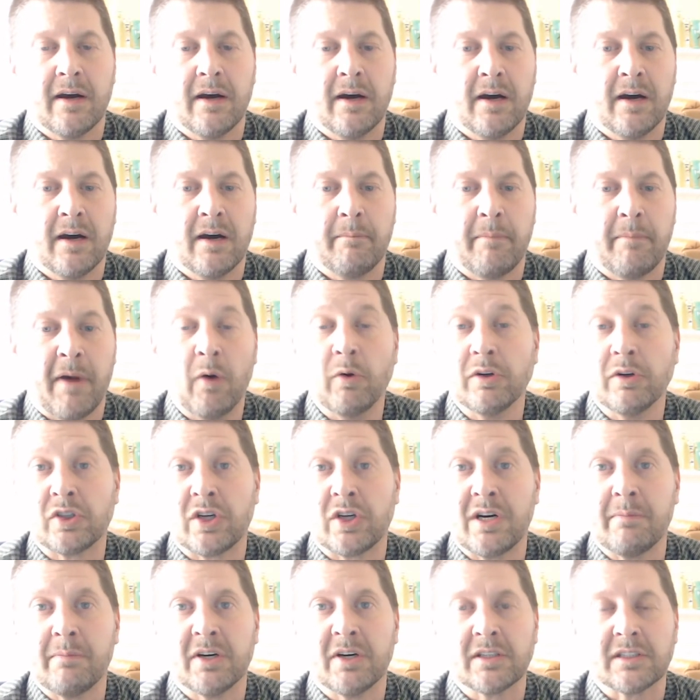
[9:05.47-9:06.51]
Uh,
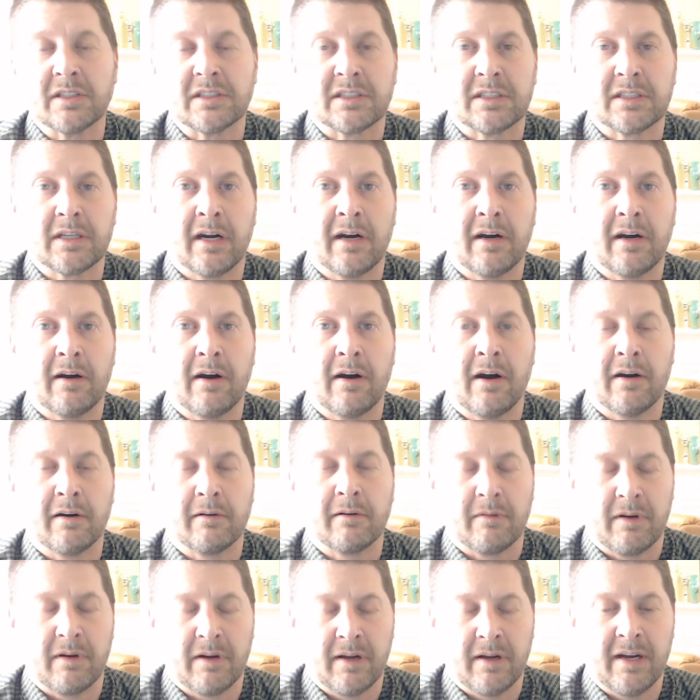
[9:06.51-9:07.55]
poetry books are, are,
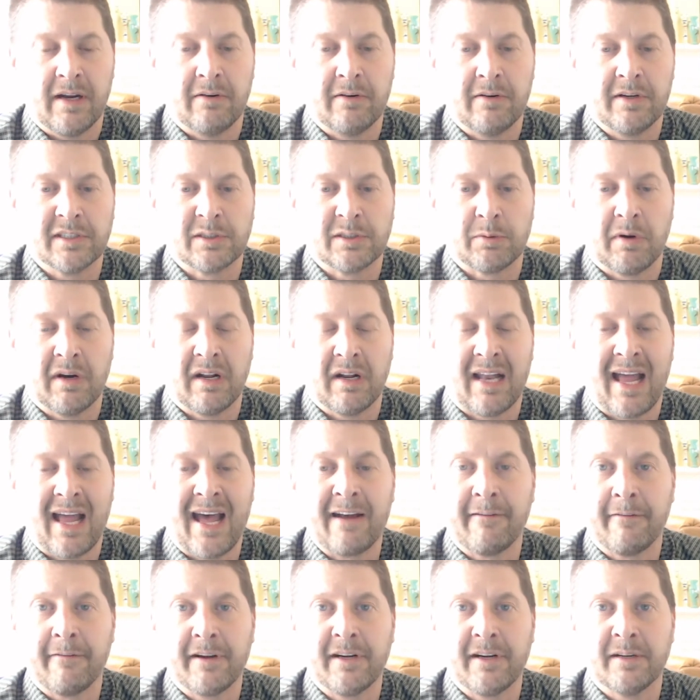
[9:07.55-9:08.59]
areas where a
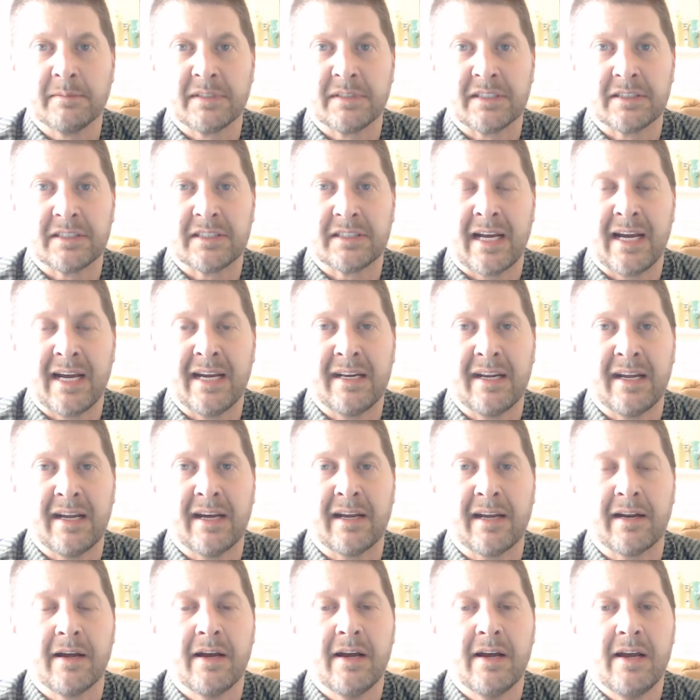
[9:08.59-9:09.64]
lot of items are signed
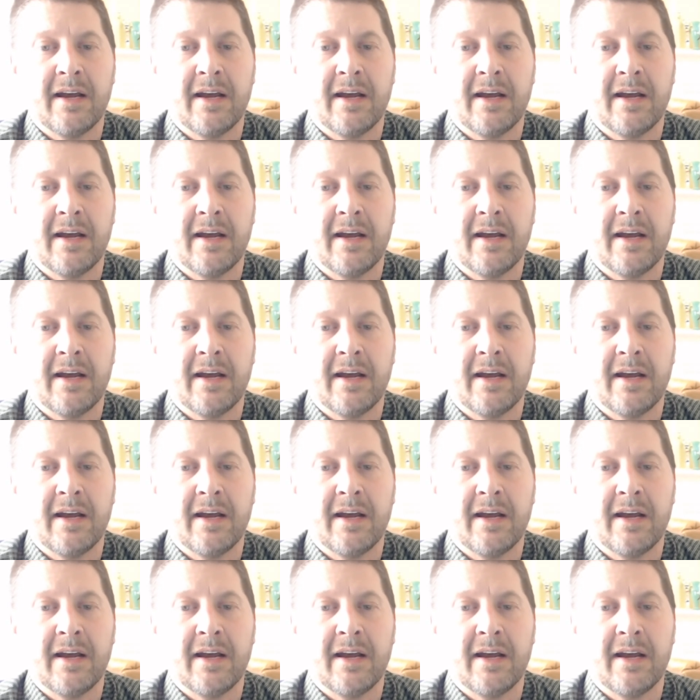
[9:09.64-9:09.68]
at.